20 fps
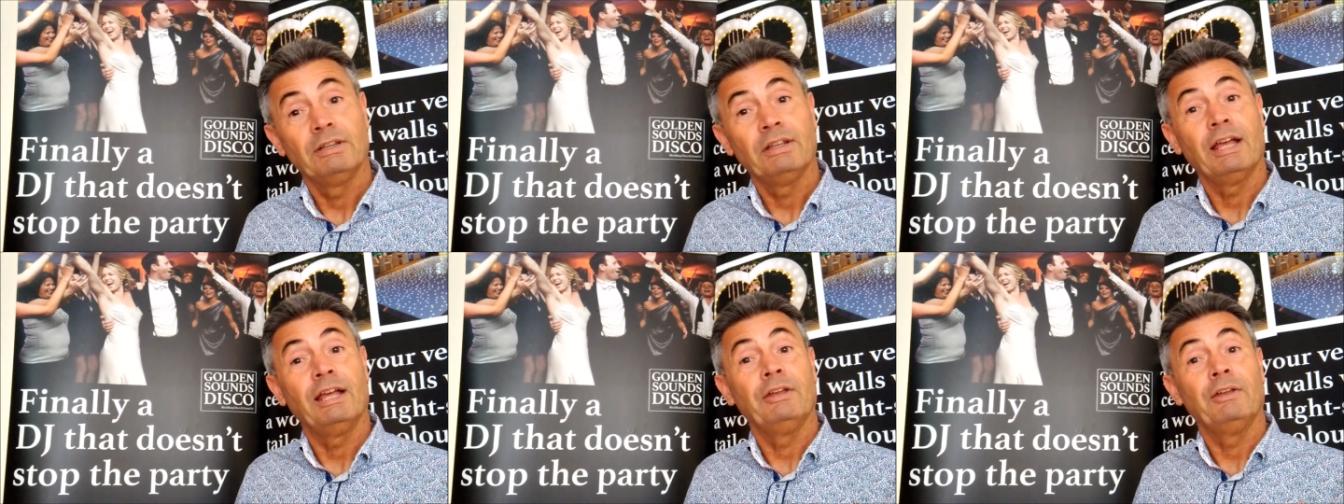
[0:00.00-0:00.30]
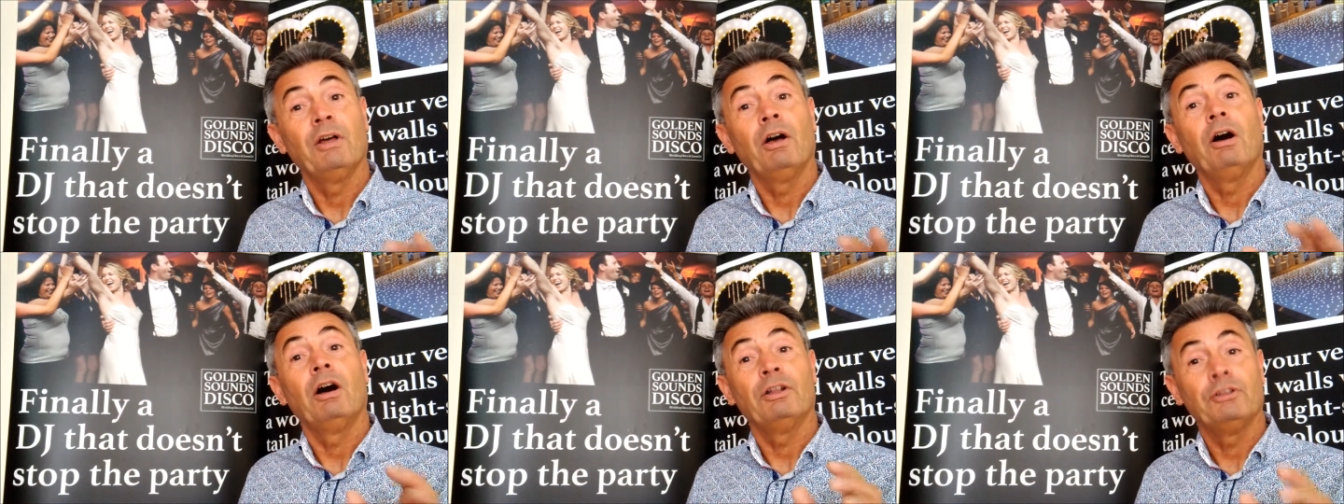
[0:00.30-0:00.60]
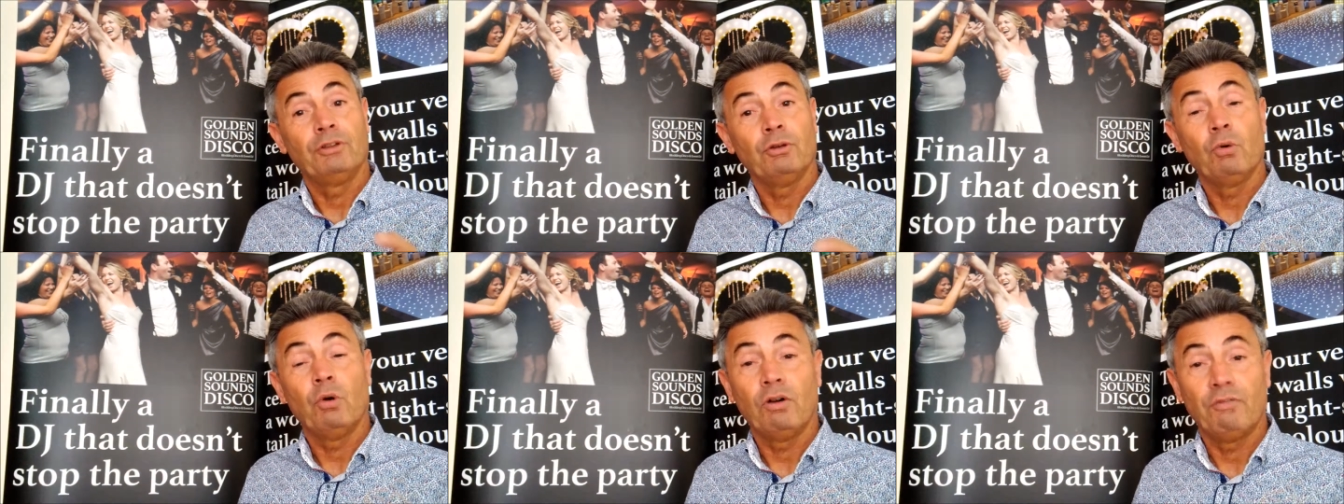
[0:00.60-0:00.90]
then
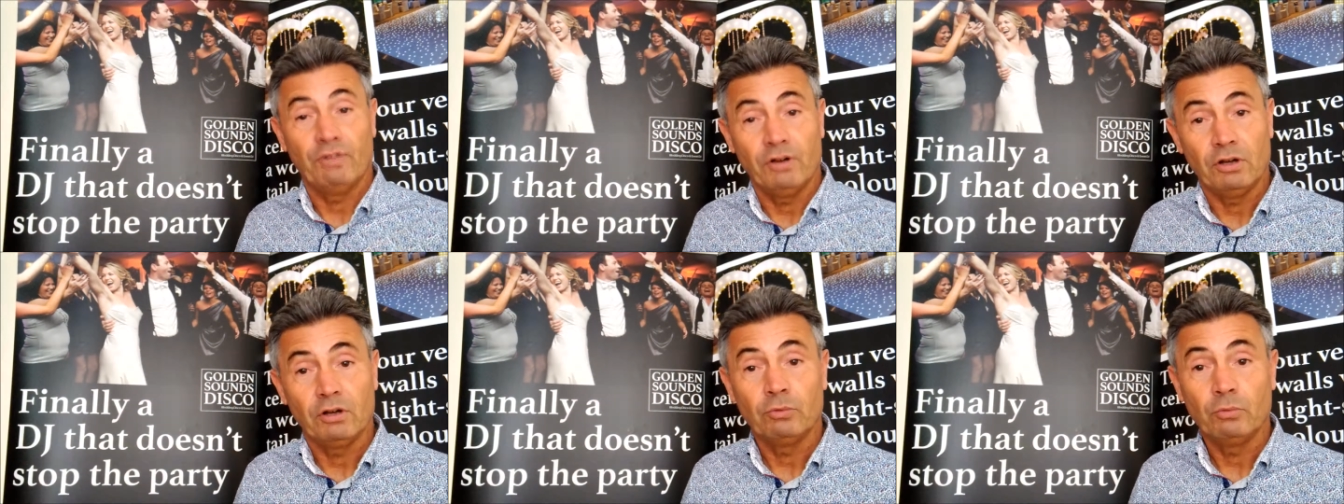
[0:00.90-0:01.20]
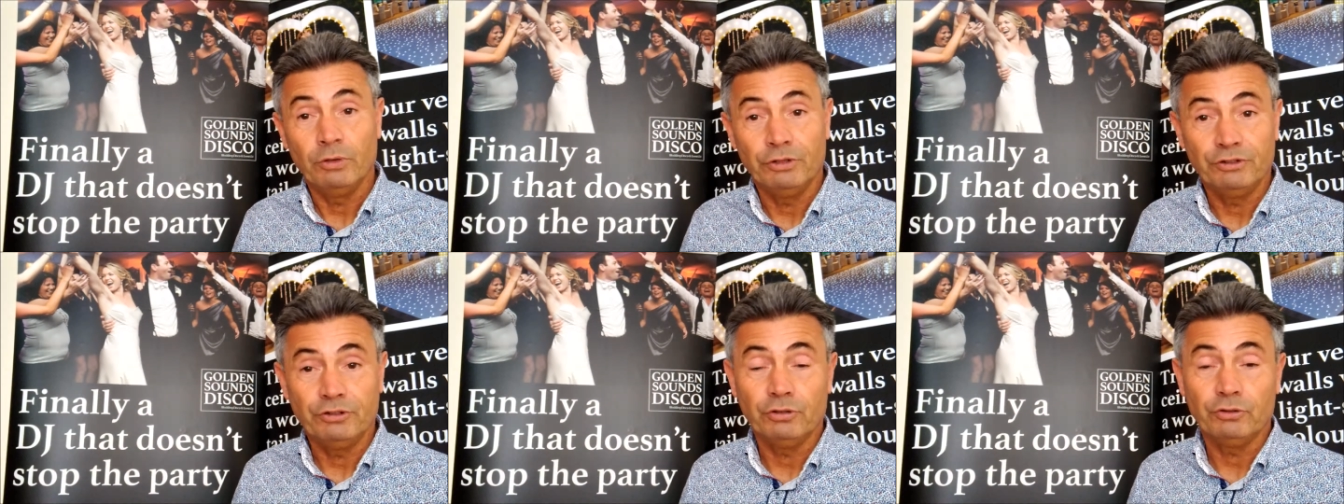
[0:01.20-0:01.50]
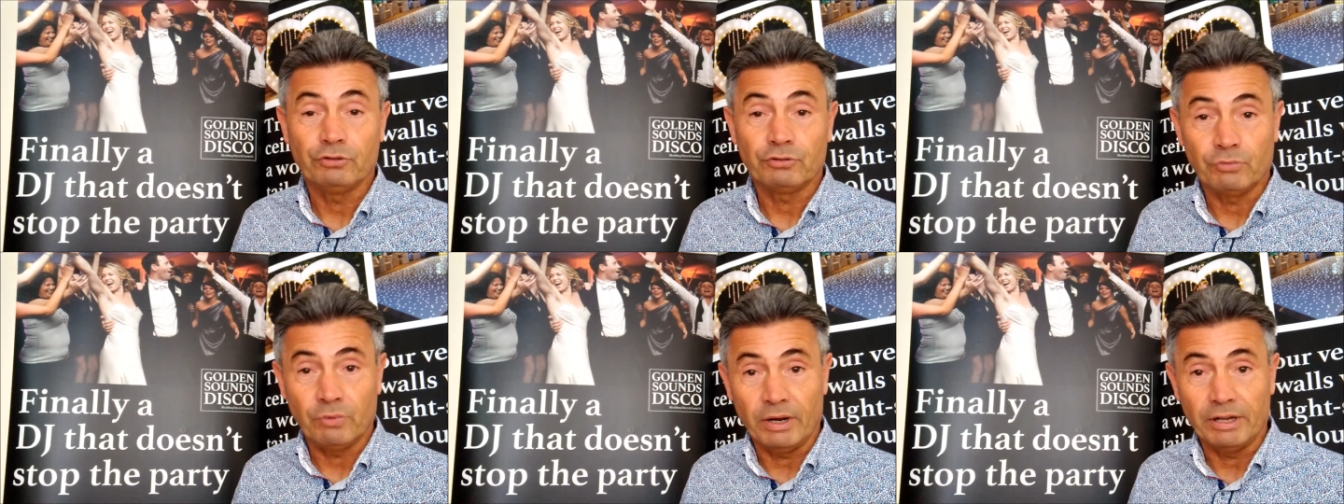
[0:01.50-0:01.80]
I do offer
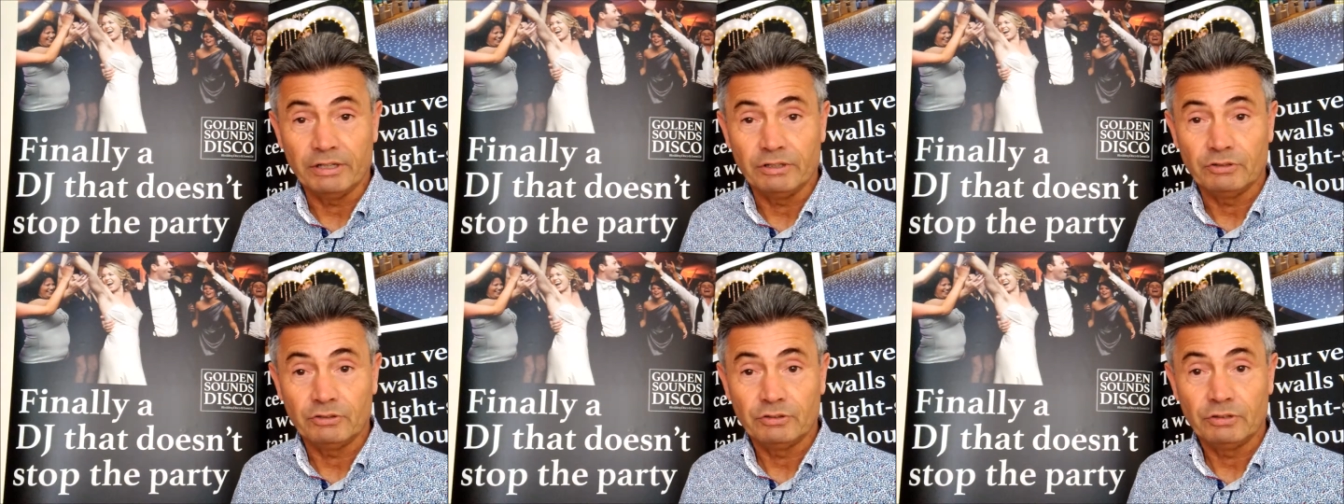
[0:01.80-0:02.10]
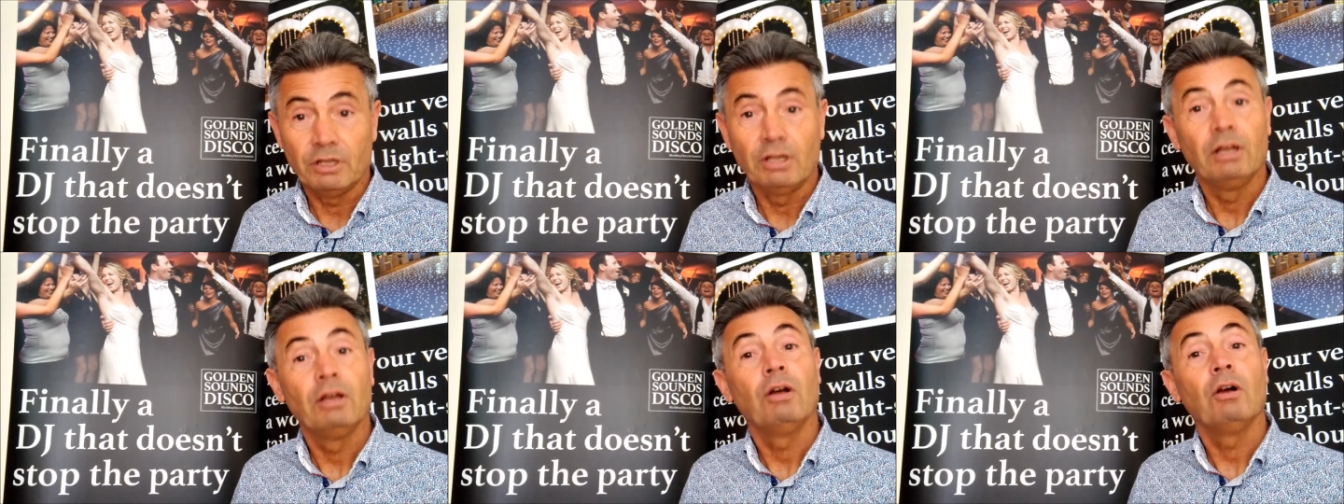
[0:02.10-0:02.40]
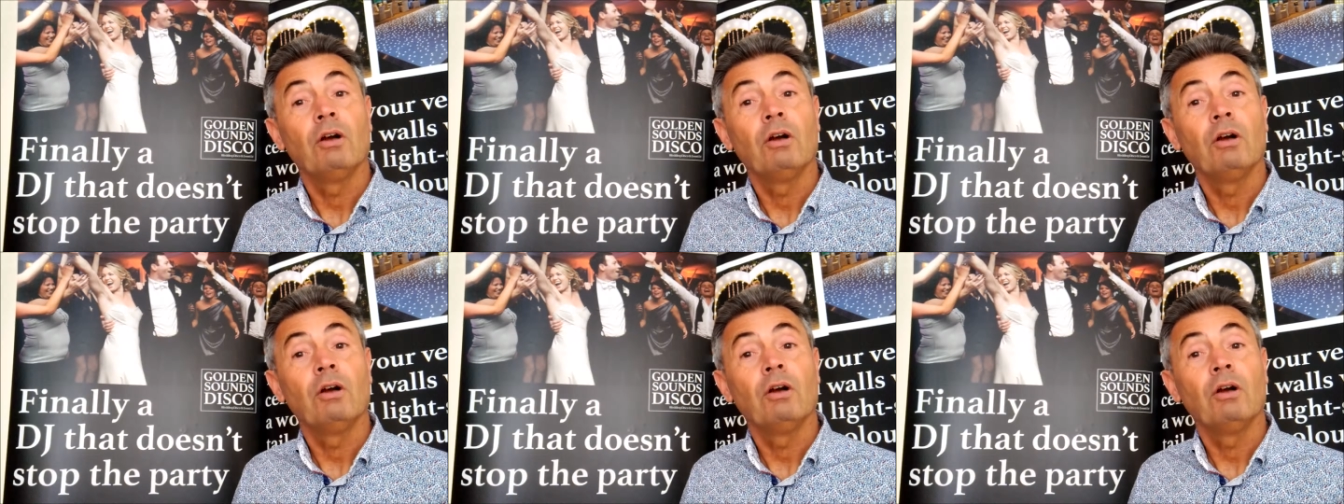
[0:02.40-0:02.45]
reduced rates